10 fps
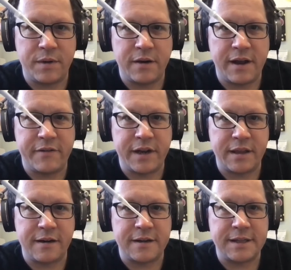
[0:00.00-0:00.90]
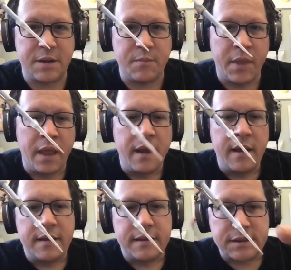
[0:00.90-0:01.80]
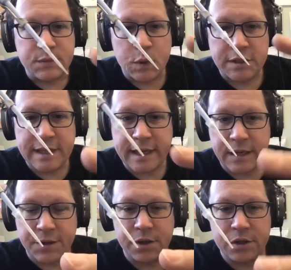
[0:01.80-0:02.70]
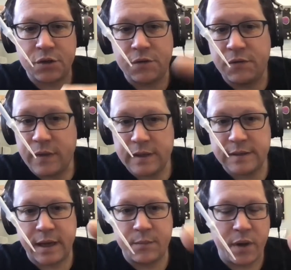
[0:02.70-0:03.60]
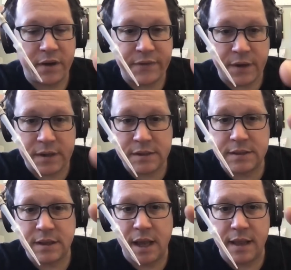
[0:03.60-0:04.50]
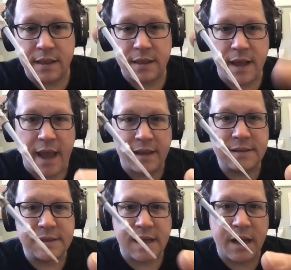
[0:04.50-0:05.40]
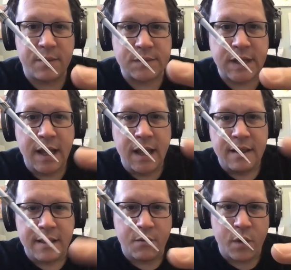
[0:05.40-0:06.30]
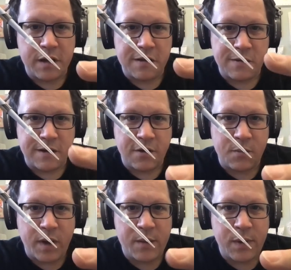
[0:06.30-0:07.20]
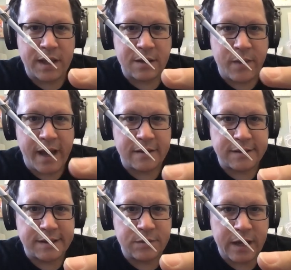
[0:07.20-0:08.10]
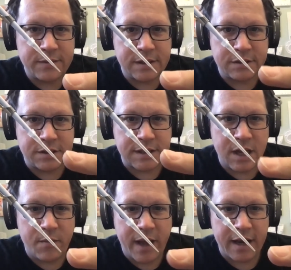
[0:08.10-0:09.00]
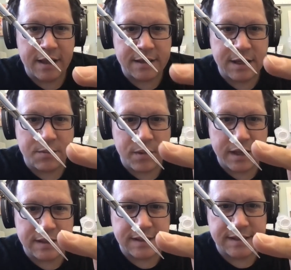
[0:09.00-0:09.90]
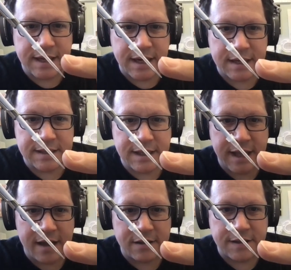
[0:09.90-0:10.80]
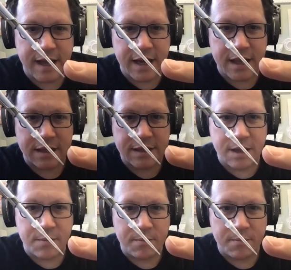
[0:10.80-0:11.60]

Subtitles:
don't have anything on our tip. This is particularly true of things like buffers and the enzymes that when you go to pipette them out, sometimes they'll just come out of the tip and stick to the outside of the tip.